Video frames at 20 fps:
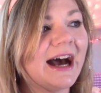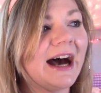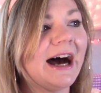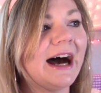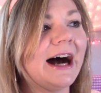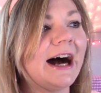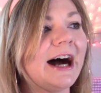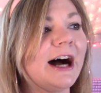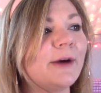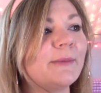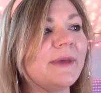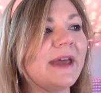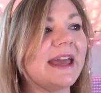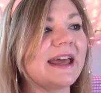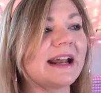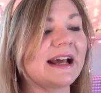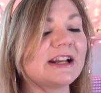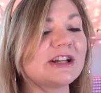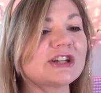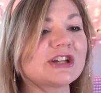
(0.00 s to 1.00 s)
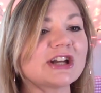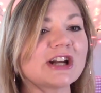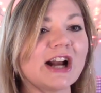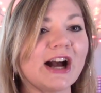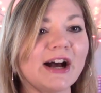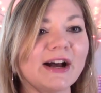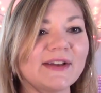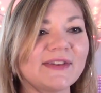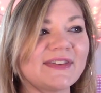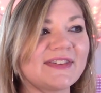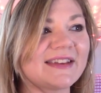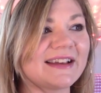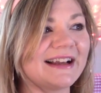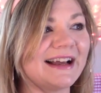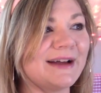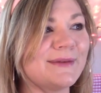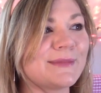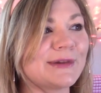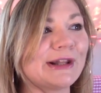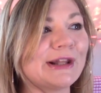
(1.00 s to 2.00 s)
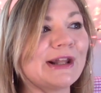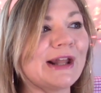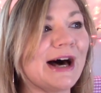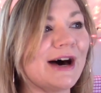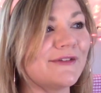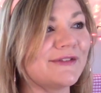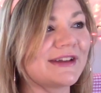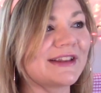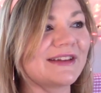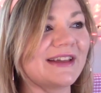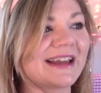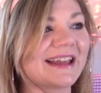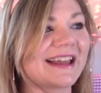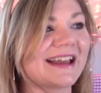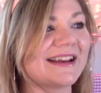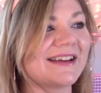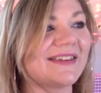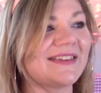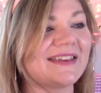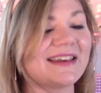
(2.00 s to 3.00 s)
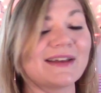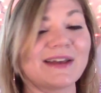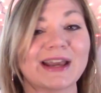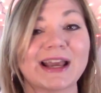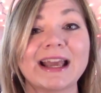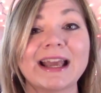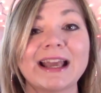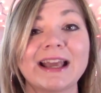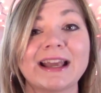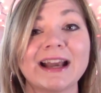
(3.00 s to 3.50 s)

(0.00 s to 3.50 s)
And I just am loving like getting to see like,